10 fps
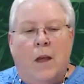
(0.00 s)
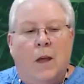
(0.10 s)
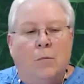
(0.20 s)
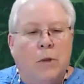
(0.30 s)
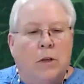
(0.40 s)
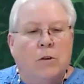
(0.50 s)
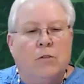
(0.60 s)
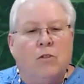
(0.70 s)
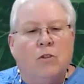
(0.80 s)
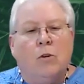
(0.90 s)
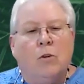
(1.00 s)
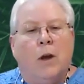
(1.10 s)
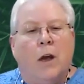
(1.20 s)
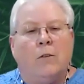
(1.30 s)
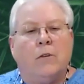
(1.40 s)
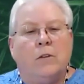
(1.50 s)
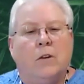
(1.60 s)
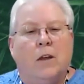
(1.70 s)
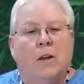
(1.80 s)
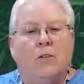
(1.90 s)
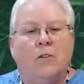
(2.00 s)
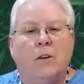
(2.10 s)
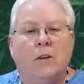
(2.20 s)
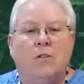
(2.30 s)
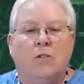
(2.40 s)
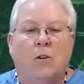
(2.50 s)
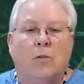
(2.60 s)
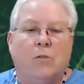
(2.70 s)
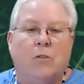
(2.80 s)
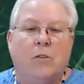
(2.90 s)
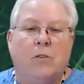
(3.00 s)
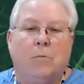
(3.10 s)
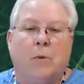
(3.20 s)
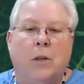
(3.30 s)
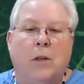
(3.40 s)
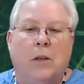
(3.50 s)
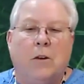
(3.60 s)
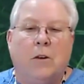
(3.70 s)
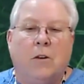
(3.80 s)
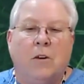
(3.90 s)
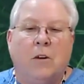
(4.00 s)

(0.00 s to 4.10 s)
And because you have intentionally chosen to be here,